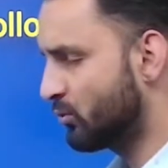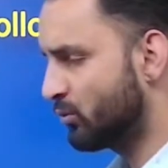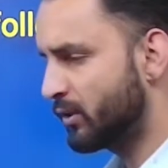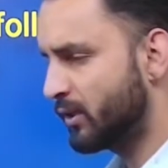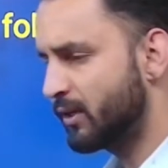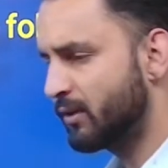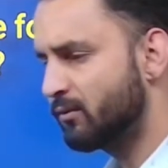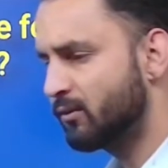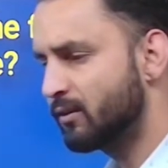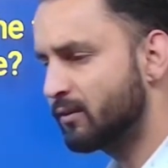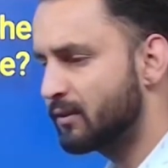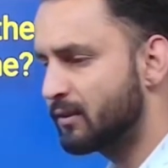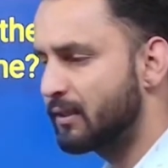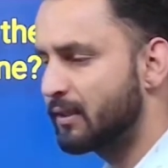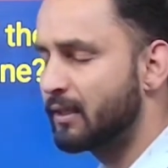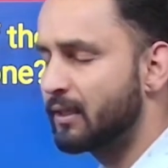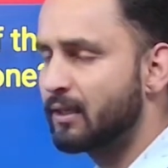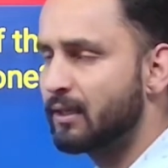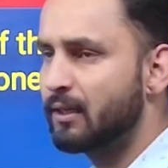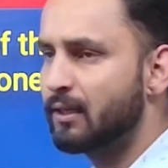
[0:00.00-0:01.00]
He was
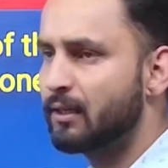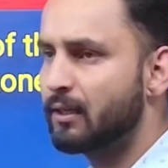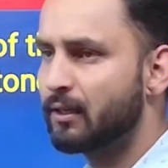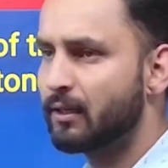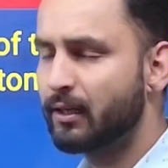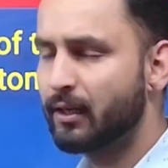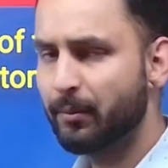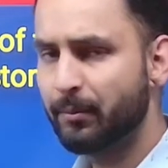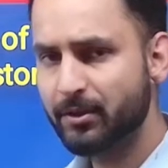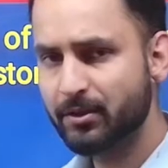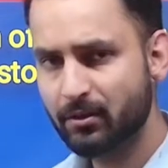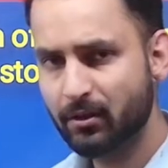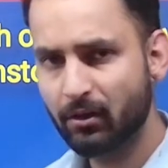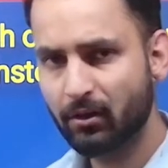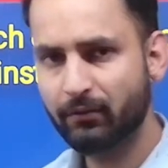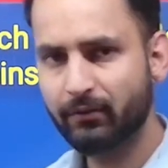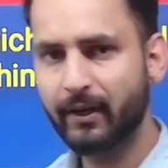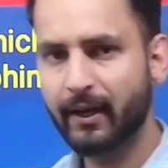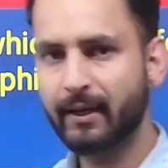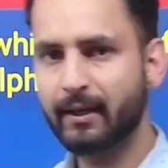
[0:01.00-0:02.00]
a commissioner
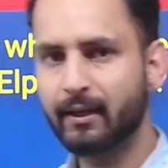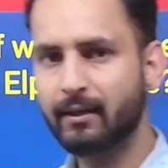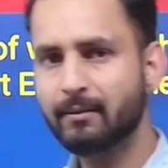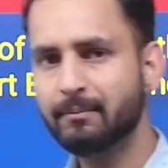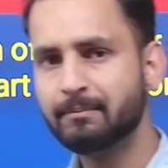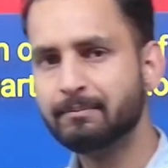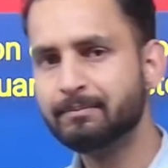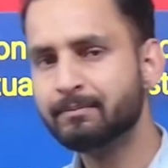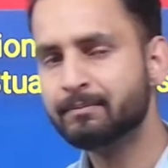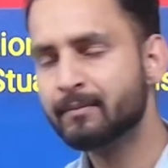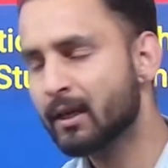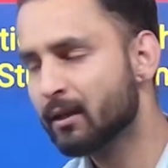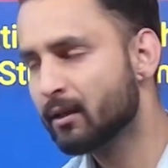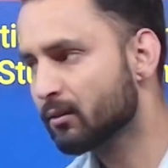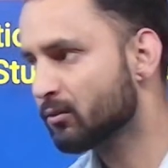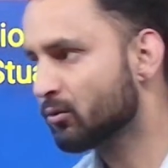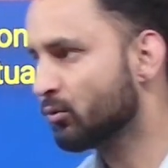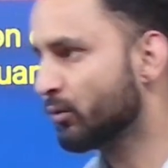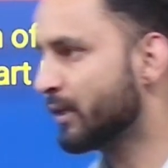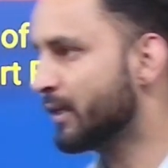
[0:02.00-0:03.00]
of Deccan.
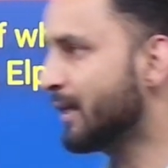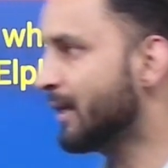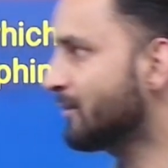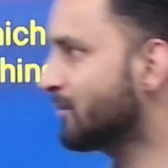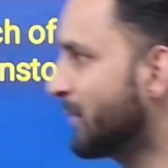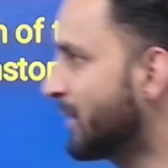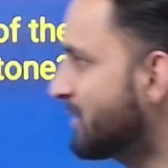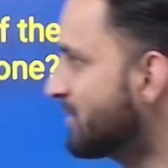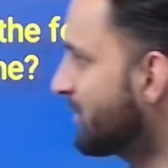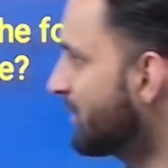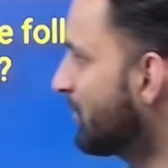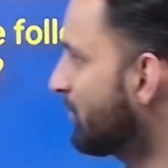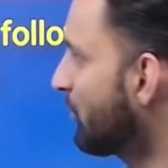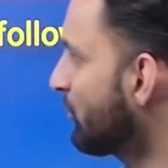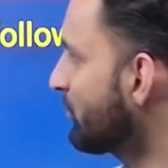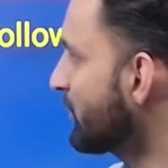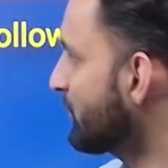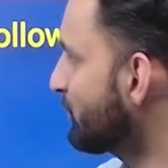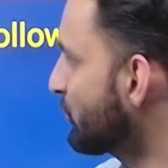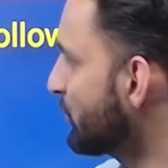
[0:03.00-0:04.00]
So he has mentioned
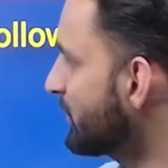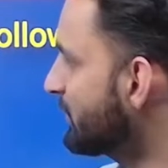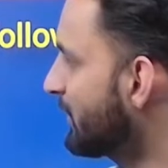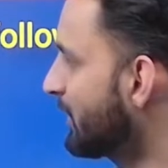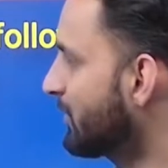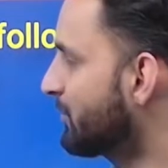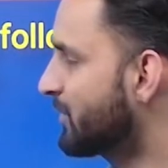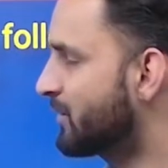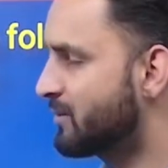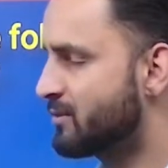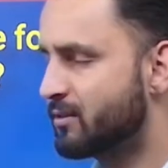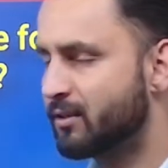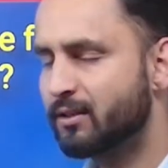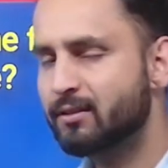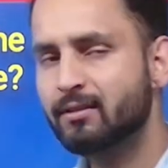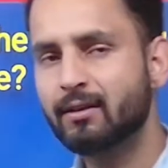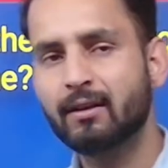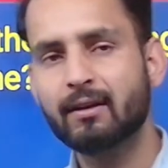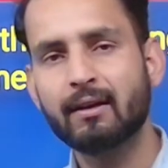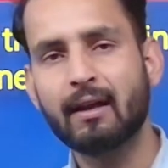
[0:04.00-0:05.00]
about the police
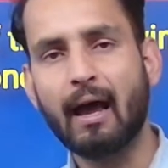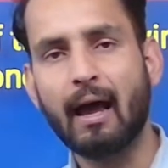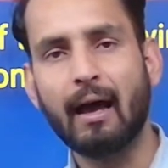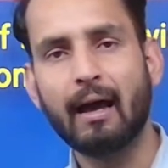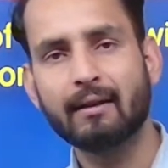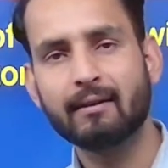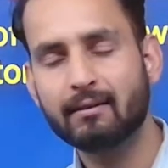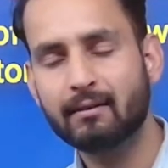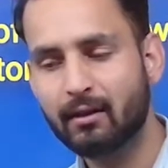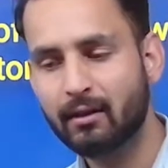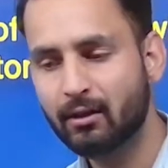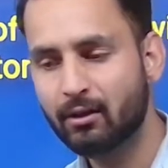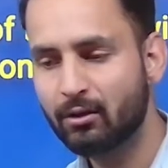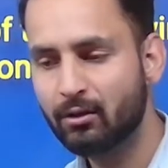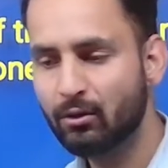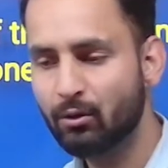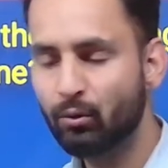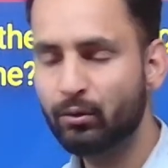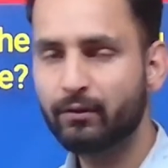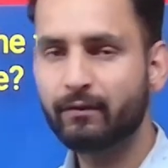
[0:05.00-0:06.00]
administration as a
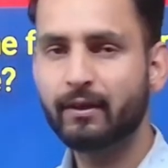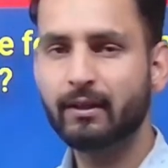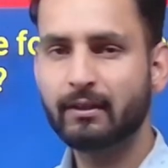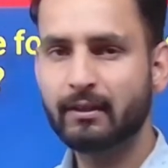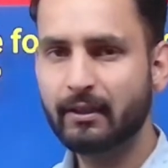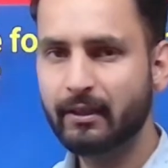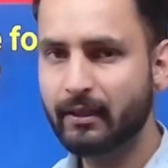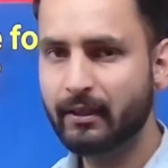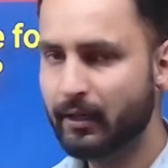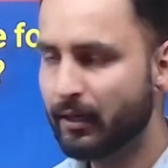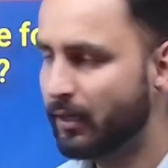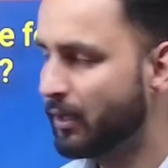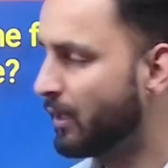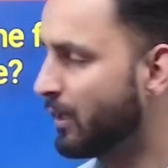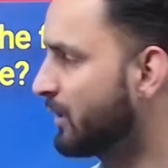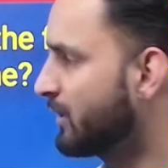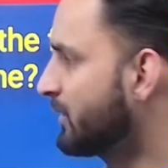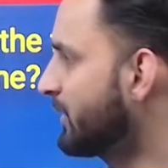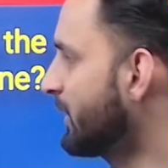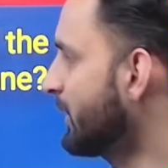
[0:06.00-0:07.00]
noteworthy
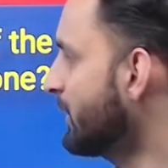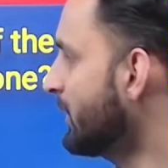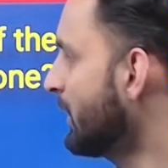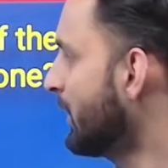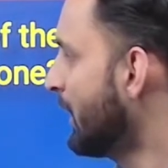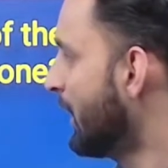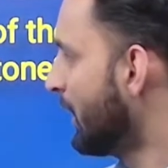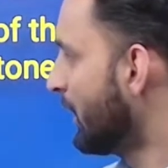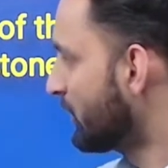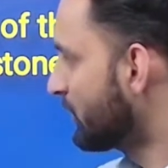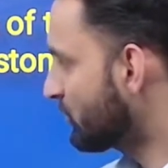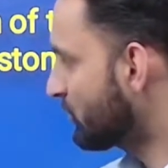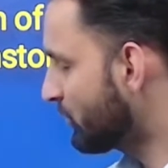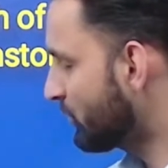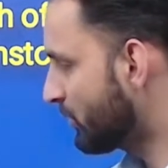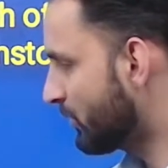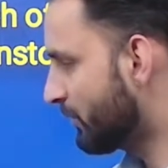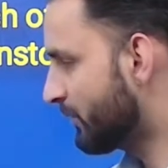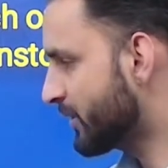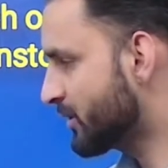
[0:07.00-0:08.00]
thing.
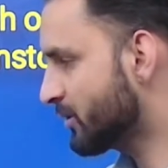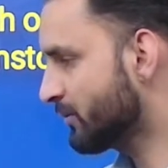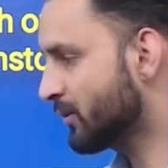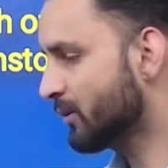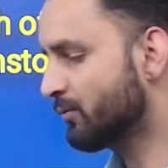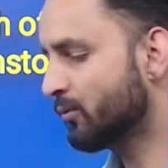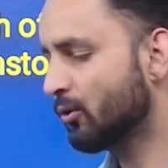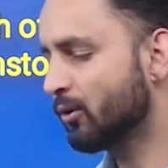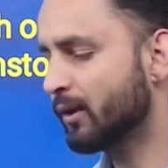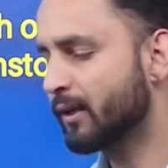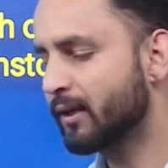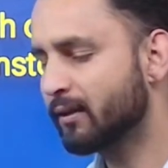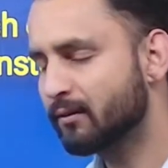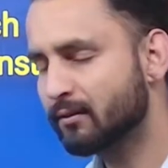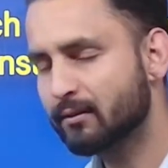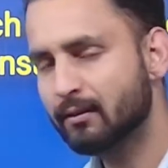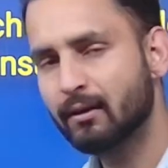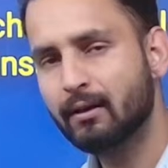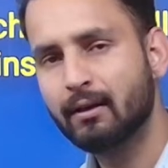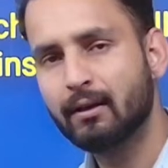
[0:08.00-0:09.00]
So which of the following
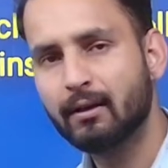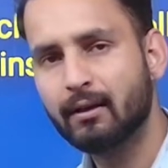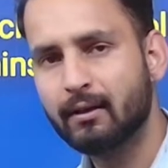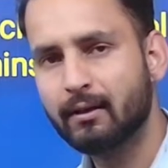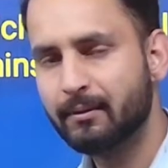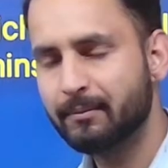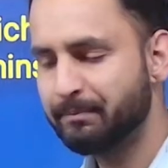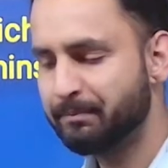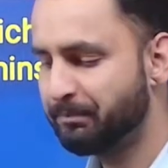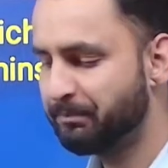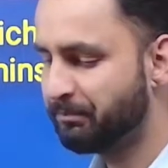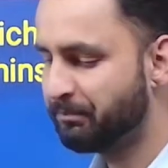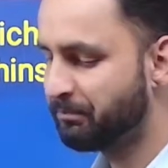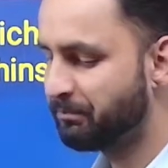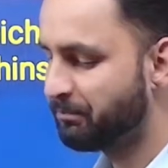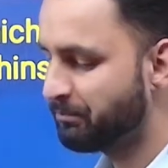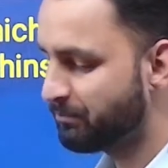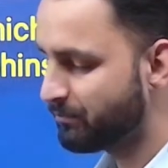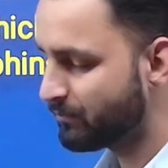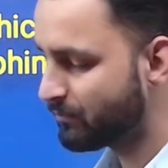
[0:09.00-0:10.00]
is
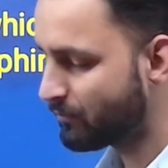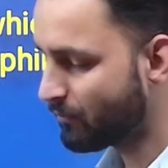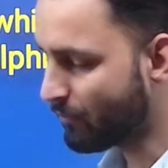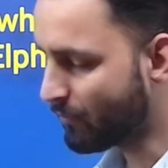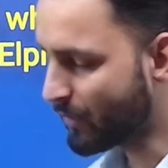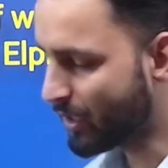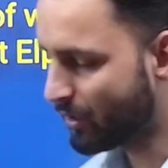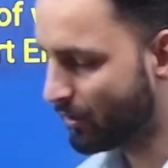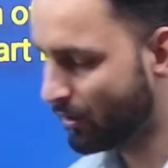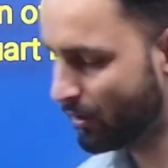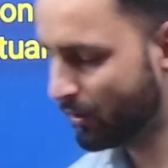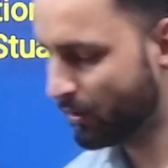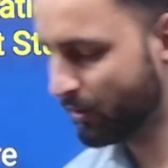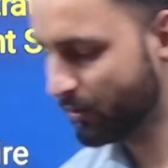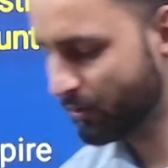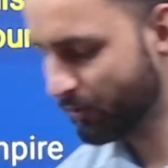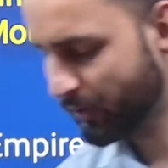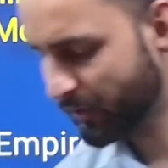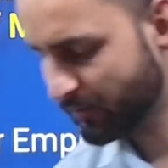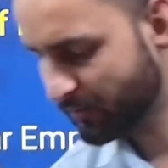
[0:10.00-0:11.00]

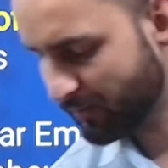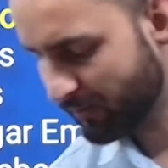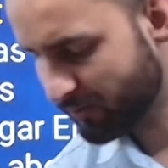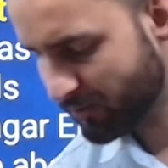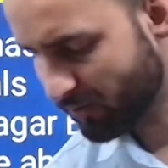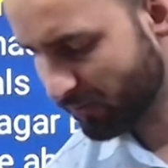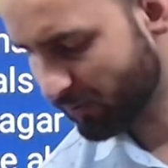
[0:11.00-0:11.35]
you can say which of the